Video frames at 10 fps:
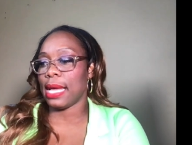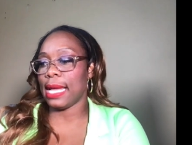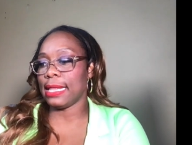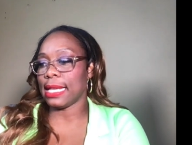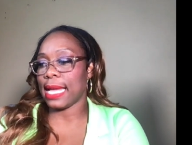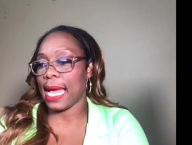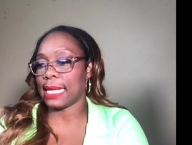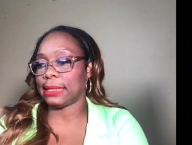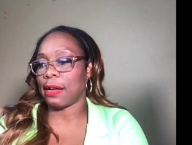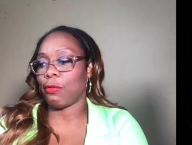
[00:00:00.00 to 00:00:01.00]
in the
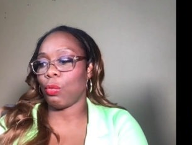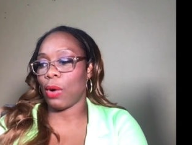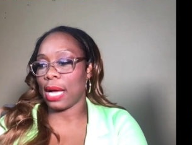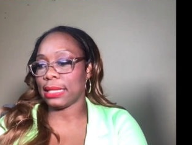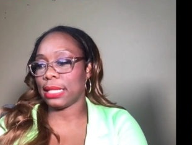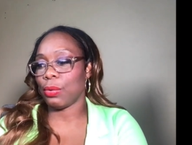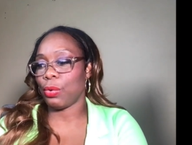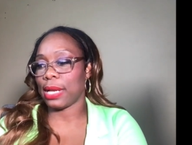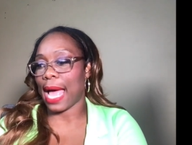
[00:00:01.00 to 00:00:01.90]
case of what would